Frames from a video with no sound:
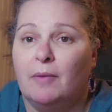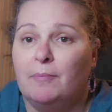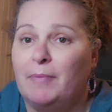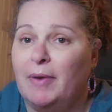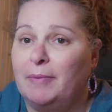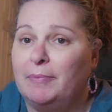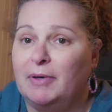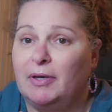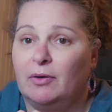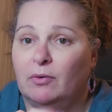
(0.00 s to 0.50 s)

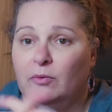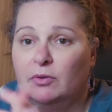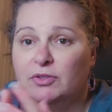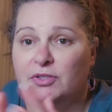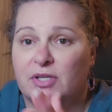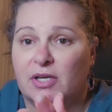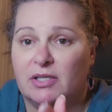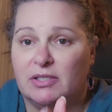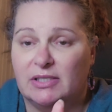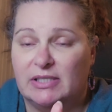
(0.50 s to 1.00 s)
maybe it
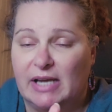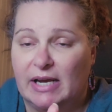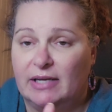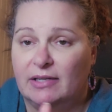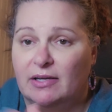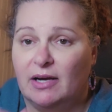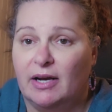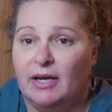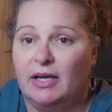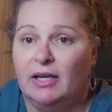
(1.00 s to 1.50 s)
was date
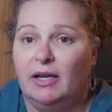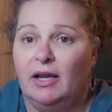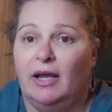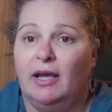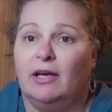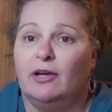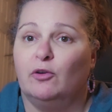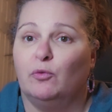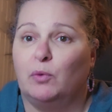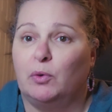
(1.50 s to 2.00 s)
night
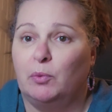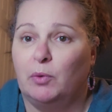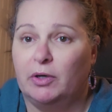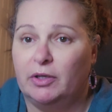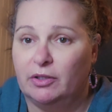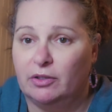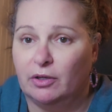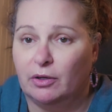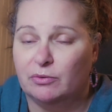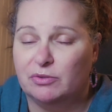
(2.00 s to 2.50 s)
and we
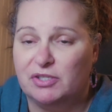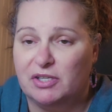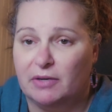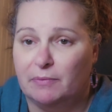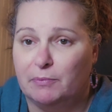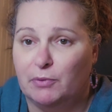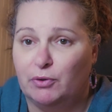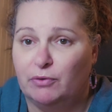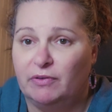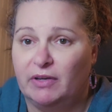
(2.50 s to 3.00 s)
wanted to go see a
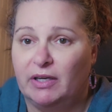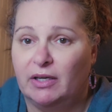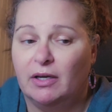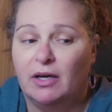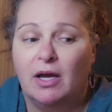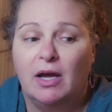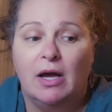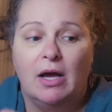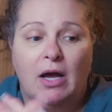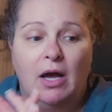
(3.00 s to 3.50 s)
movie,
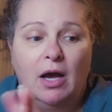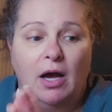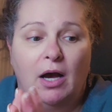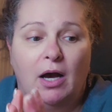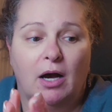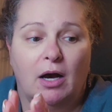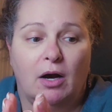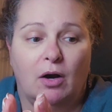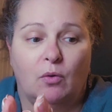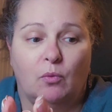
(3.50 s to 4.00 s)

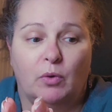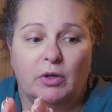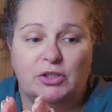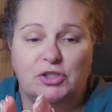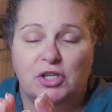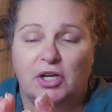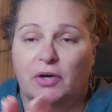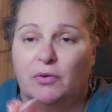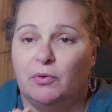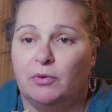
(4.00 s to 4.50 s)

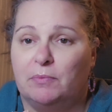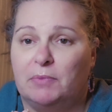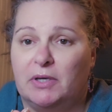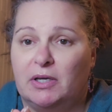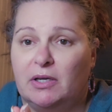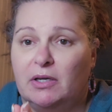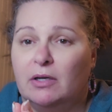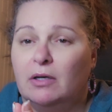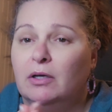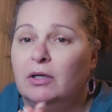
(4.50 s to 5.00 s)
which it would
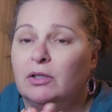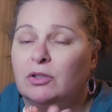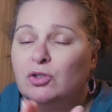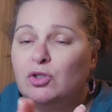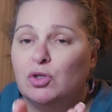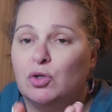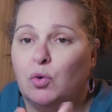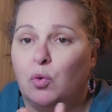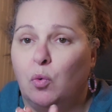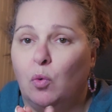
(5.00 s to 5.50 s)
be
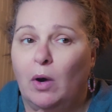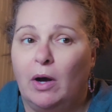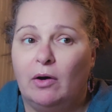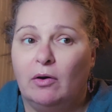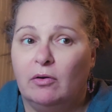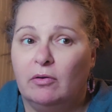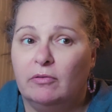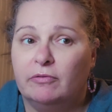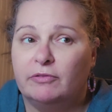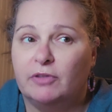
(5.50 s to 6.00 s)

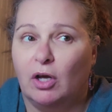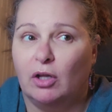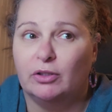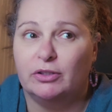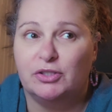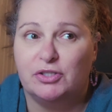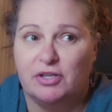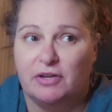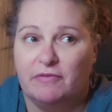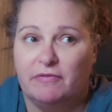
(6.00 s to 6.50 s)

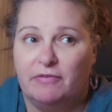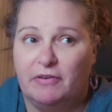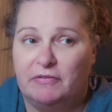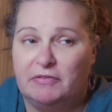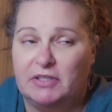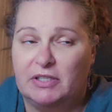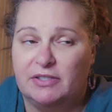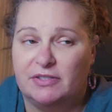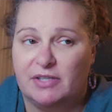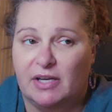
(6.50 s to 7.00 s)

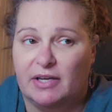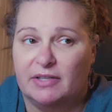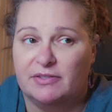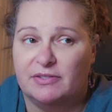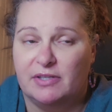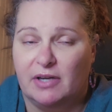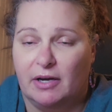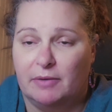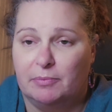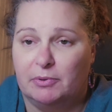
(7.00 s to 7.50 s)

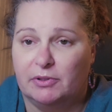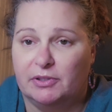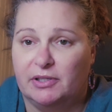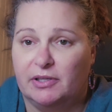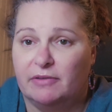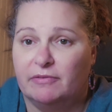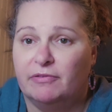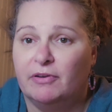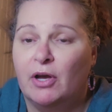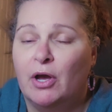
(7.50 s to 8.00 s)
$12.50, I
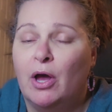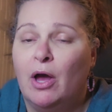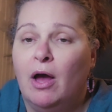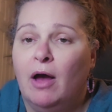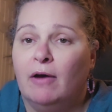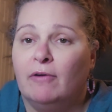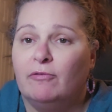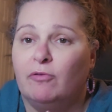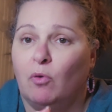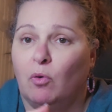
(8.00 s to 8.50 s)
believe,
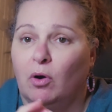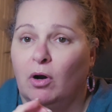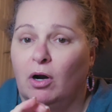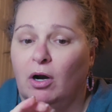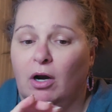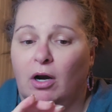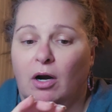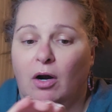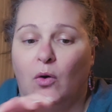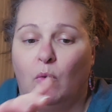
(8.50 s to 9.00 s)

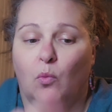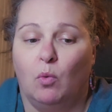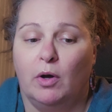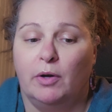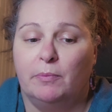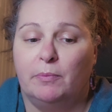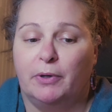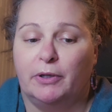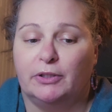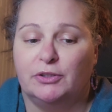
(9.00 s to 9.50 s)
for
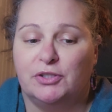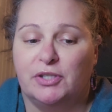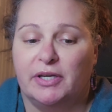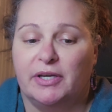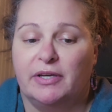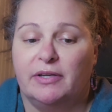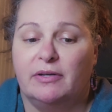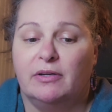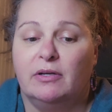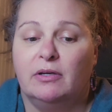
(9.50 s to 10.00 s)
one
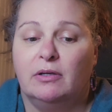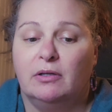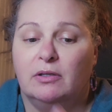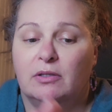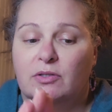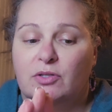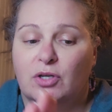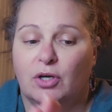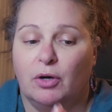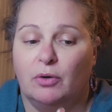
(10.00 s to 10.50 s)
person
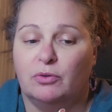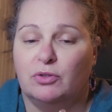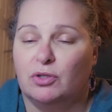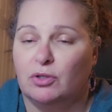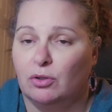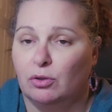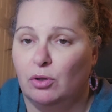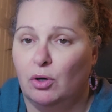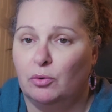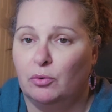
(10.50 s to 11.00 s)
to go to
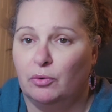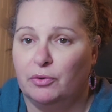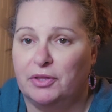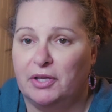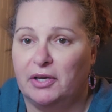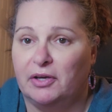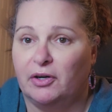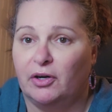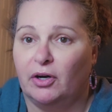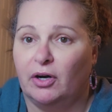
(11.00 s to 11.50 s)
the local
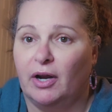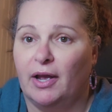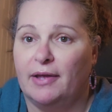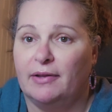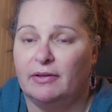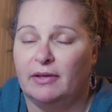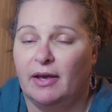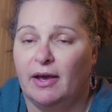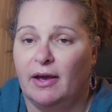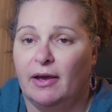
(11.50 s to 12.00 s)
theater
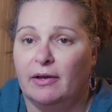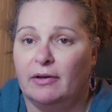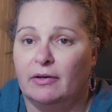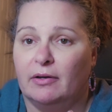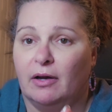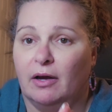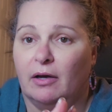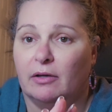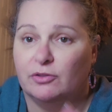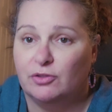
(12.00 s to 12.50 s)
and get
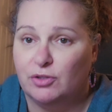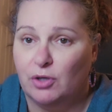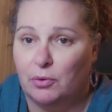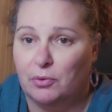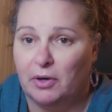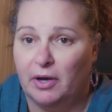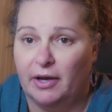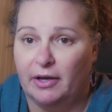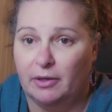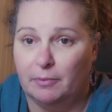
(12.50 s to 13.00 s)
a
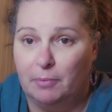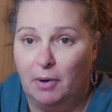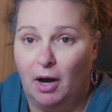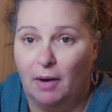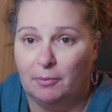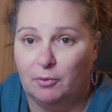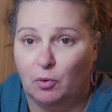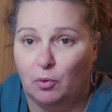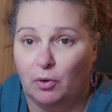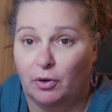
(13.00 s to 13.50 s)
soda and a
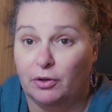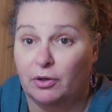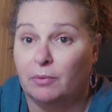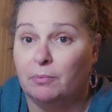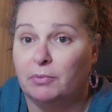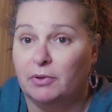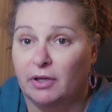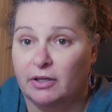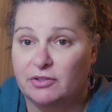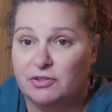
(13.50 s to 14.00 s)
popcorn
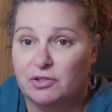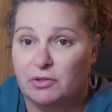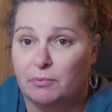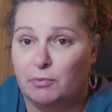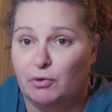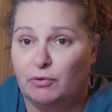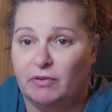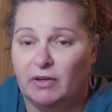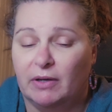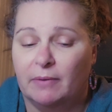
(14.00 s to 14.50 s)
plus the
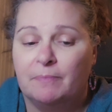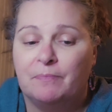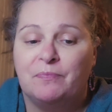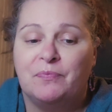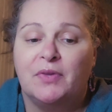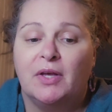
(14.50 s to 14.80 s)
movie.